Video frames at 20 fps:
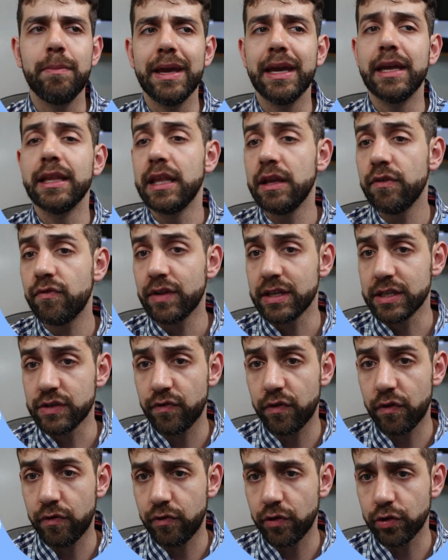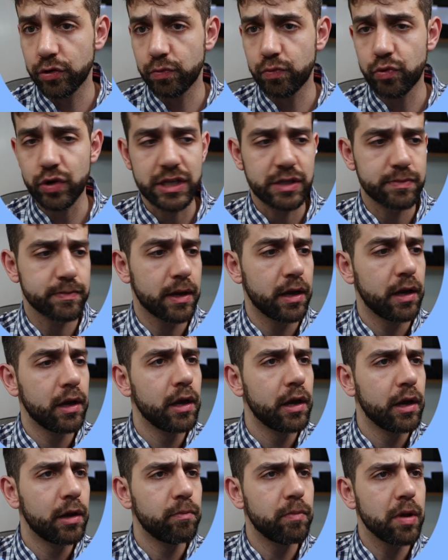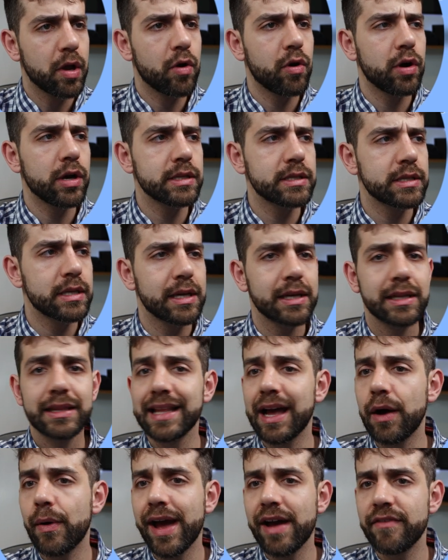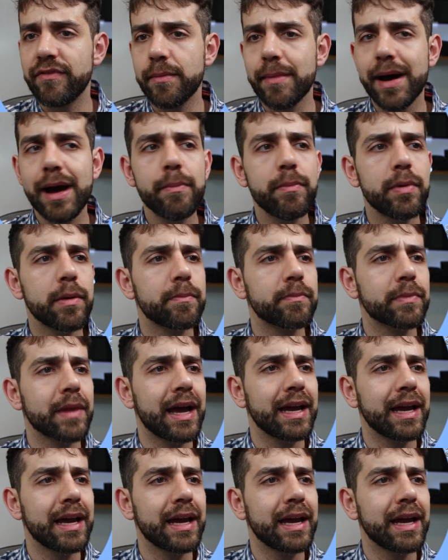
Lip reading: big difference for PhotoPrism, because now I have a map.